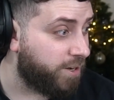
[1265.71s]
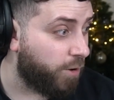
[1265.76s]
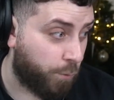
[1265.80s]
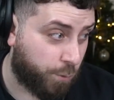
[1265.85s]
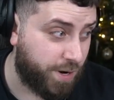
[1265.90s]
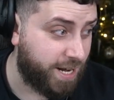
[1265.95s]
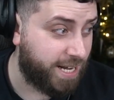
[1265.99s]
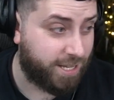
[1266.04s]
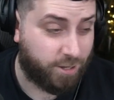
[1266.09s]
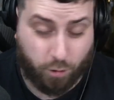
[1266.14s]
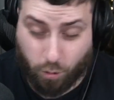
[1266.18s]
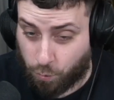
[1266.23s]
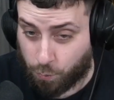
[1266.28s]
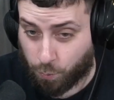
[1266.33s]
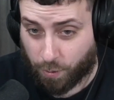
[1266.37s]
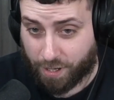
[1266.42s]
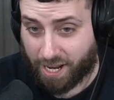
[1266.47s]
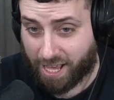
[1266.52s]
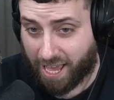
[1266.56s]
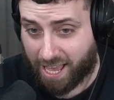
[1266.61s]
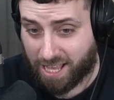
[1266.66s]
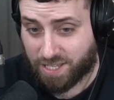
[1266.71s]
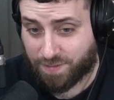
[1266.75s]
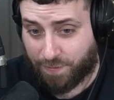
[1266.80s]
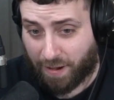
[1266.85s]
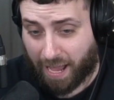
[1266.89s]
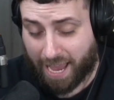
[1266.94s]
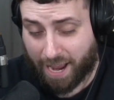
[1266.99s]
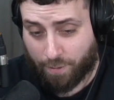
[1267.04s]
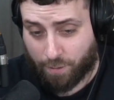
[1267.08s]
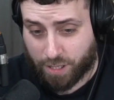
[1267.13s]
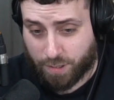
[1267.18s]
A really good win against
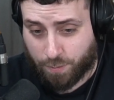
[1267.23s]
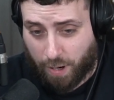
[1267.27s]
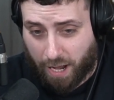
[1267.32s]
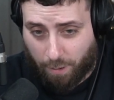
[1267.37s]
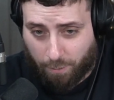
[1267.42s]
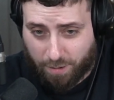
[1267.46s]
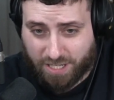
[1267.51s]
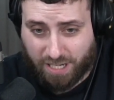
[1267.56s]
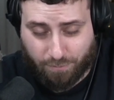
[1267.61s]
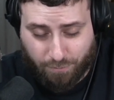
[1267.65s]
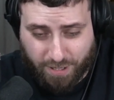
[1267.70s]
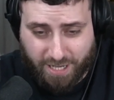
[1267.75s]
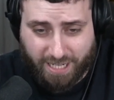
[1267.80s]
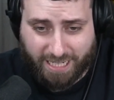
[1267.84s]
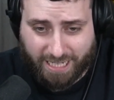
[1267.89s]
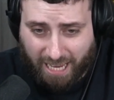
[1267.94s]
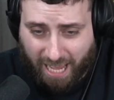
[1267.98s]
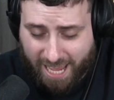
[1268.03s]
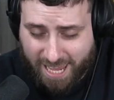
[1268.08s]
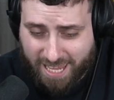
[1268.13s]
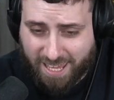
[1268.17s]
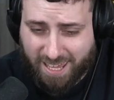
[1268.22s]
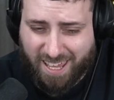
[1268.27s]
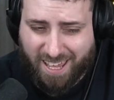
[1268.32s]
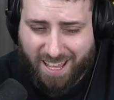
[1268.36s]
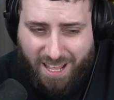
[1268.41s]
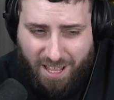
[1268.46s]
fire as well, which I really like.